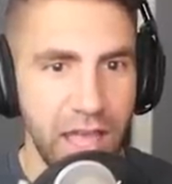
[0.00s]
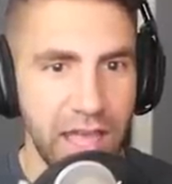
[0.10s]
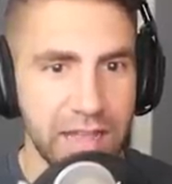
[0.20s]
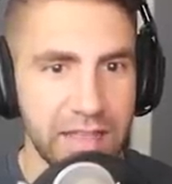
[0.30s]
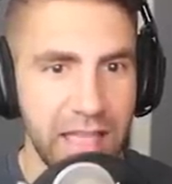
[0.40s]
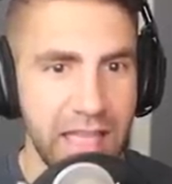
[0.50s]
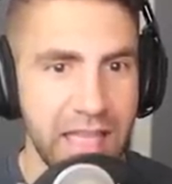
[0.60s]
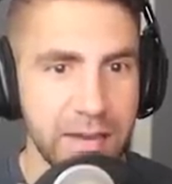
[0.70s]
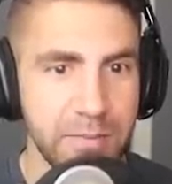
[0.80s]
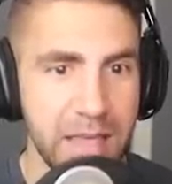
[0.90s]
And
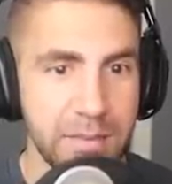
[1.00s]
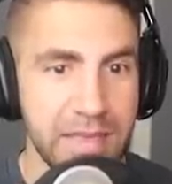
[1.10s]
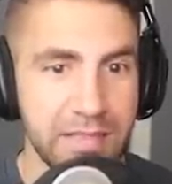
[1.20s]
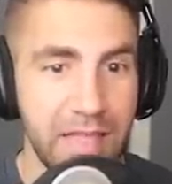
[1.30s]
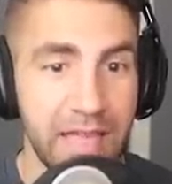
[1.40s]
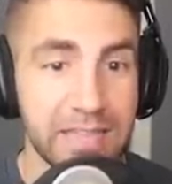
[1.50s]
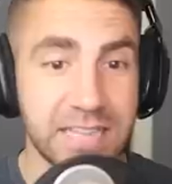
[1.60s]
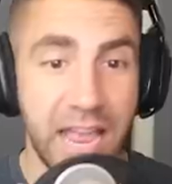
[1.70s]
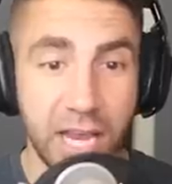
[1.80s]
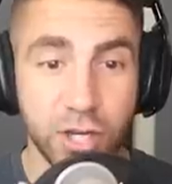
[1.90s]
then maybe, like, a
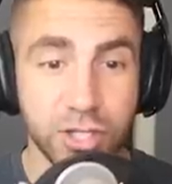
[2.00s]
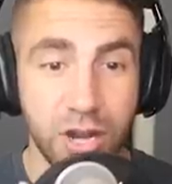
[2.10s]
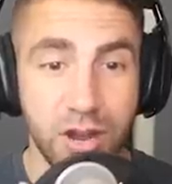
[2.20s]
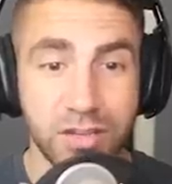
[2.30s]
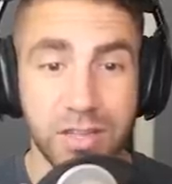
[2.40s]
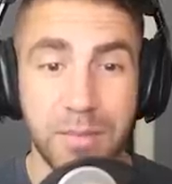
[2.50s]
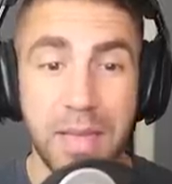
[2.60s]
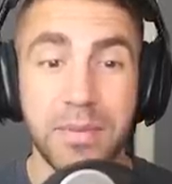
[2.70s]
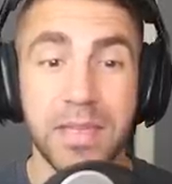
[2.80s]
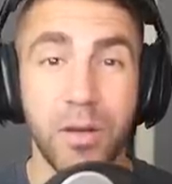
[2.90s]
tiger shark, then
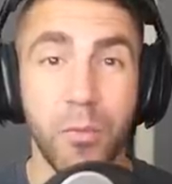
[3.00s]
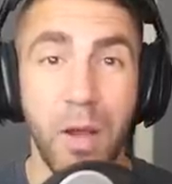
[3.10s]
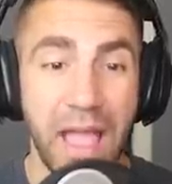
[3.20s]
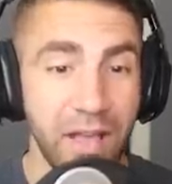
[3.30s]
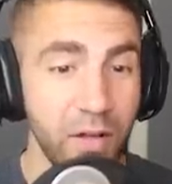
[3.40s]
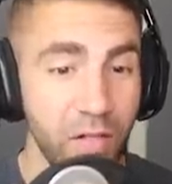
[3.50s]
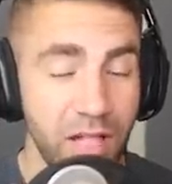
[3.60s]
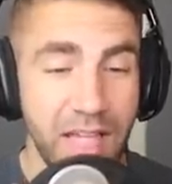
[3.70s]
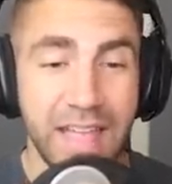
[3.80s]
maybe a whale.